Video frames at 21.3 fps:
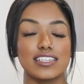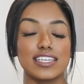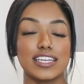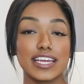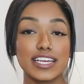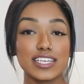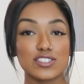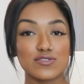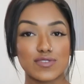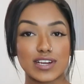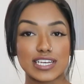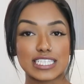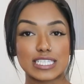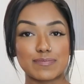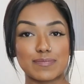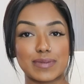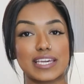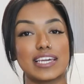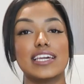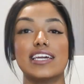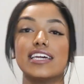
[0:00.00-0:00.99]
Today's
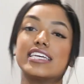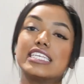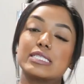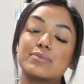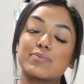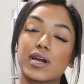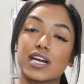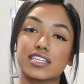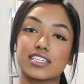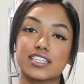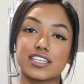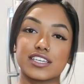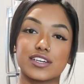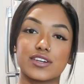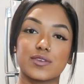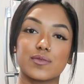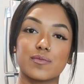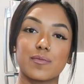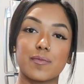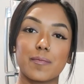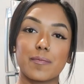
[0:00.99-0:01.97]
recipe is brought to
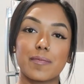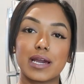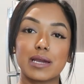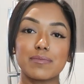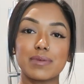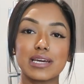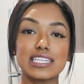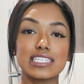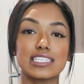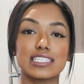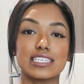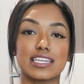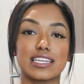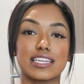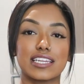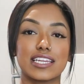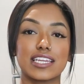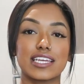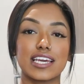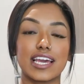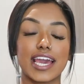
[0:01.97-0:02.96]
you by Benson,
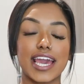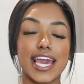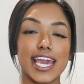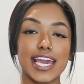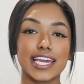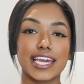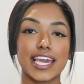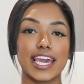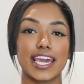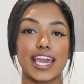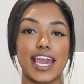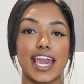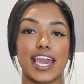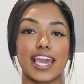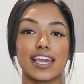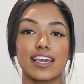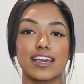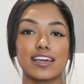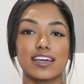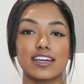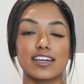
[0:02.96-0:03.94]

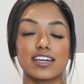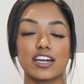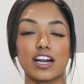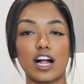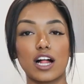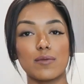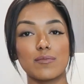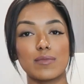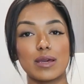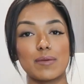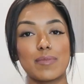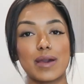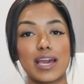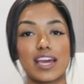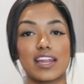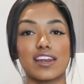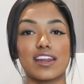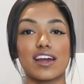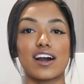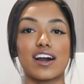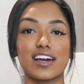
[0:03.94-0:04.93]
aka Call Me
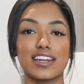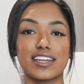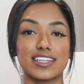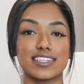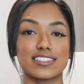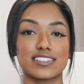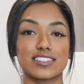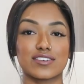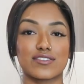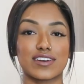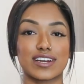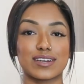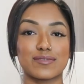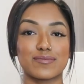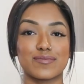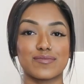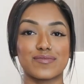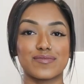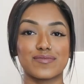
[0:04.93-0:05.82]
Ben on Instagram.